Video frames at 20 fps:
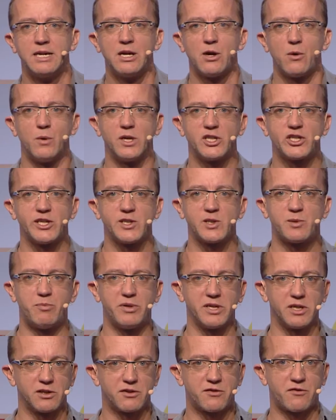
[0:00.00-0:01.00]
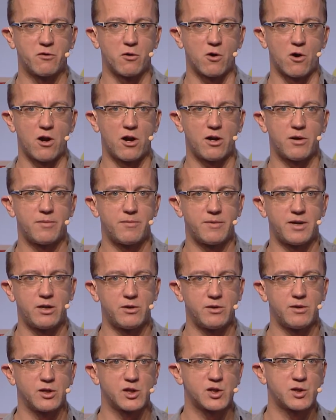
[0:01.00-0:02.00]
which is built for
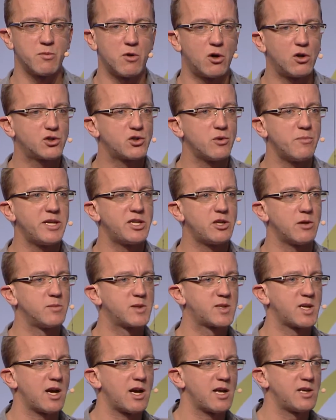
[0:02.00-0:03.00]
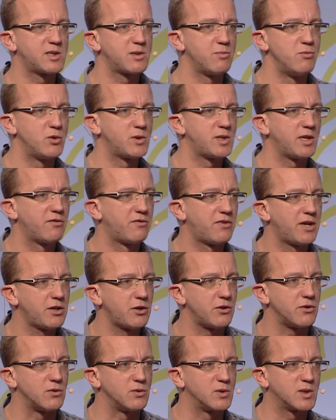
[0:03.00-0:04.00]
small to medium-sized music
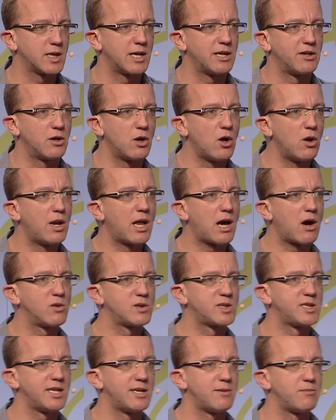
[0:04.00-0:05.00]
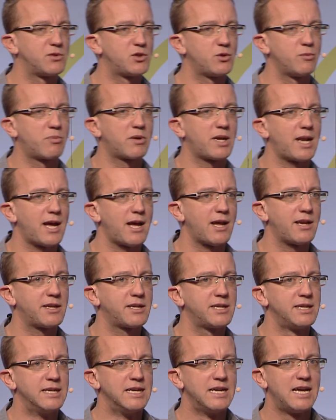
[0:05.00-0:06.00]
venues and allows them to plan
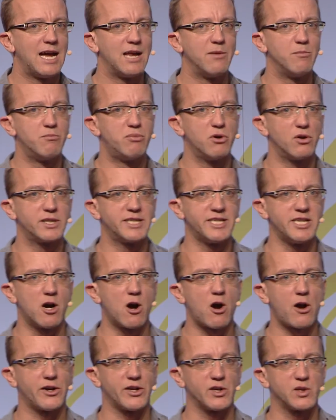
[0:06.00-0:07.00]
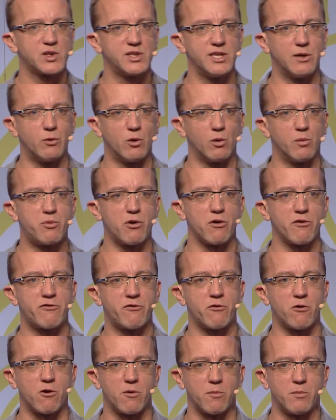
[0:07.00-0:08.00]
and book the artists that will
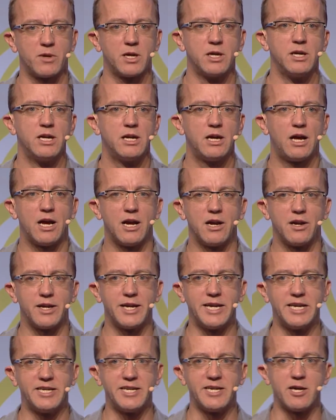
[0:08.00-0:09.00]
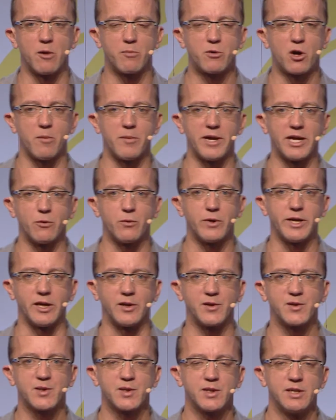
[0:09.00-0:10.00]
perform in the upcoming
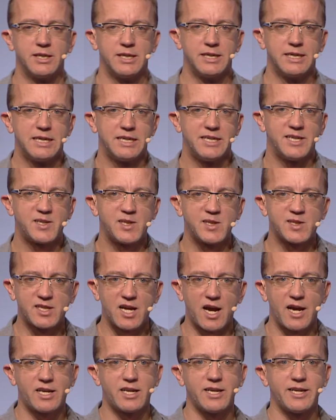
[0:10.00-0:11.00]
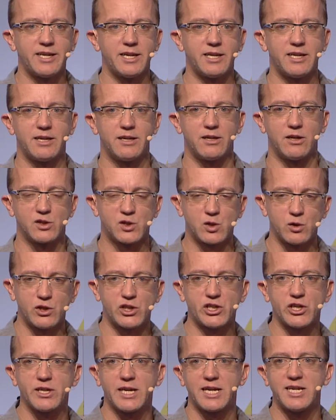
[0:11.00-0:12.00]
weeks. This is a
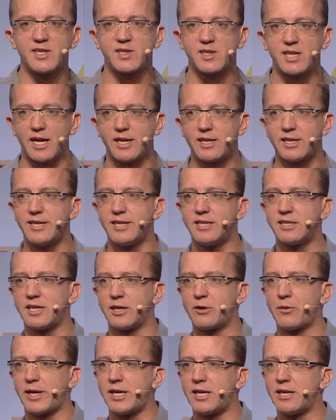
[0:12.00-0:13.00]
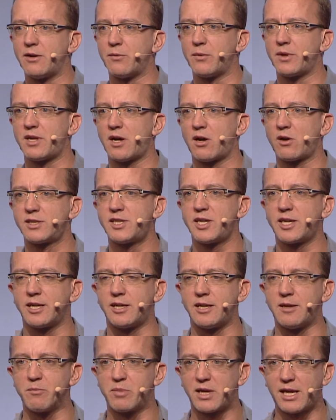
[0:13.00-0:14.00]
solution that is tightly integrating with our
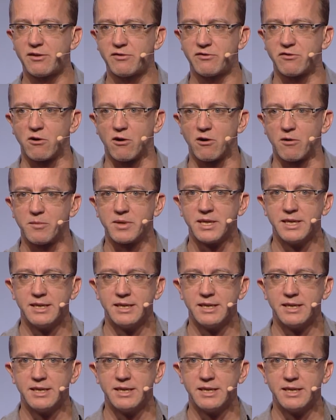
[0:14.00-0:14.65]
ticketing platform.